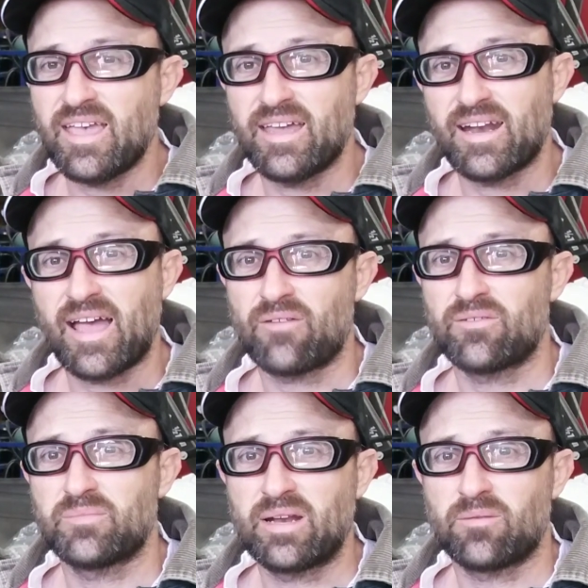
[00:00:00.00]
and I
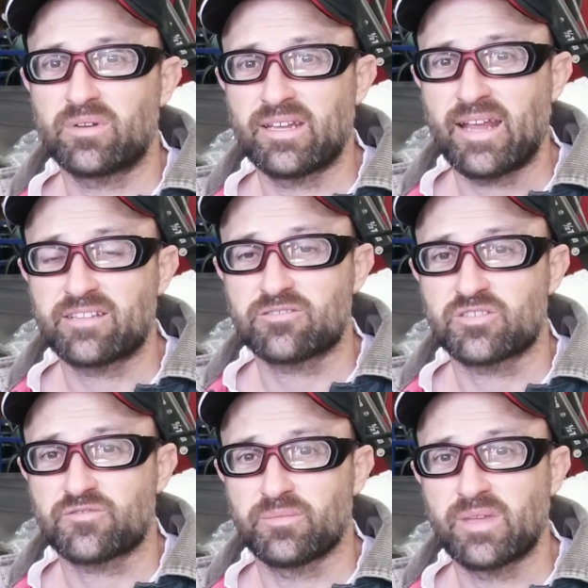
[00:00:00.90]
haven't been able to get
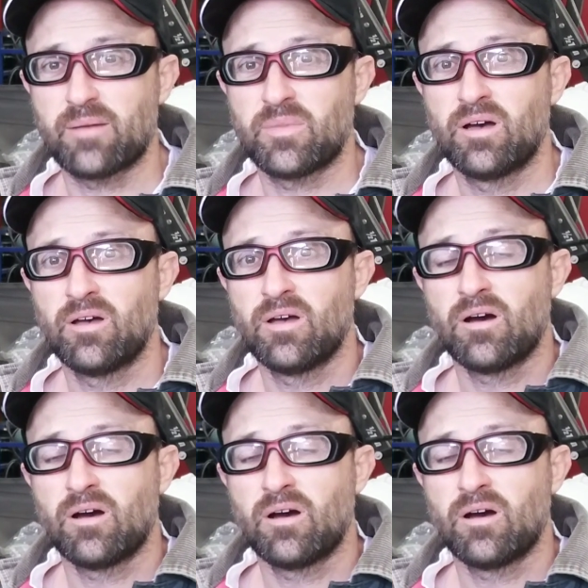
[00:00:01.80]
answers from them